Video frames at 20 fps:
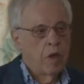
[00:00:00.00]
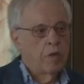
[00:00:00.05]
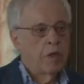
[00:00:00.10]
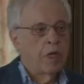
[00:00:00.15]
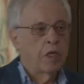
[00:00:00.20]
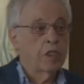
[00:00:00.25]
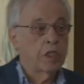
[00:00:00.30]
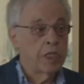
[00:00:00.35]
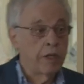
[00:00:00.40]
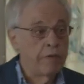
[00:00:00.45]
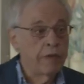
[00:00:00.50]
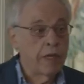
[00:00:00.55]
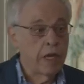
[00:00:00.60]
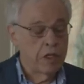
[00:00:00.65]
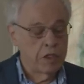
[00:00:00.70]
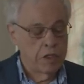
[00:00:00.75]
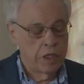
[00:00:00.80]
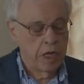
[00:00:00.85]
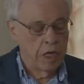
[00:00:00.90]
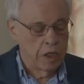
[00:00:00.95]
that's giving
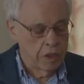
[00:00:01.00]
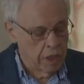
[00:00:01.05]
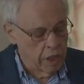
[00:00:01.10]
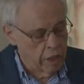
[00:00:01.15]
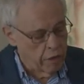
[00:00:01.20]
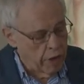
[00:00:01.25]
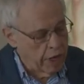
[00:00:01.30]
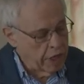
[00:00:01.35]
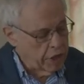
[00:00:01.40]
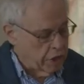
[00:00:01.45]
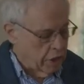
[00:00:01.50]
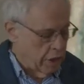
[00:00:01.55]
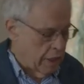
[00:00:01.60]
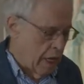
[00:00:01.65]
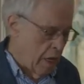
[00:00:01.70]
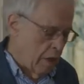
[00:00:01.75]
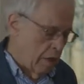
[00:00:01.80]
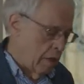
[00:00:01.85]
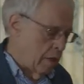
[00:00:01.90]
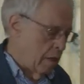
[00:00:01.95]
us the acceleration
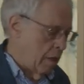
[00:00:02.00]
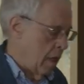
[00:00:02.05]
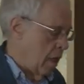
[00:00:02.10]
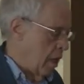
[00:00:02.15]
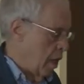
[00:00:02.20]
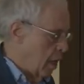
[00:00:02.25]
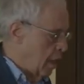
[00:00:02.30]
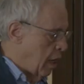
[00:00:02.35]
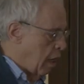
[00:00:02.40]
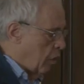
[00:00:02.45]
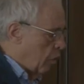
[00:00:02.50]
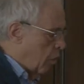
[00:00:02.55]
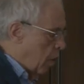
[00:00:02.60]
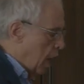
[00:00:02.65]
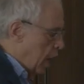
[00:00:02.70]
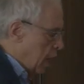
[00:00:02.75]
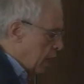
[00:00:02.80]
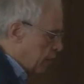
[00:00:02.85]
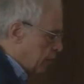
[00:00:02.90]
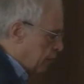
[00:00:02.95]
now another
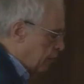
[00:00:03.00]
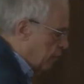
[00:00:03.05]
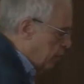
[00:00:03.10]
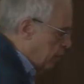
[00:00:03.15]
way of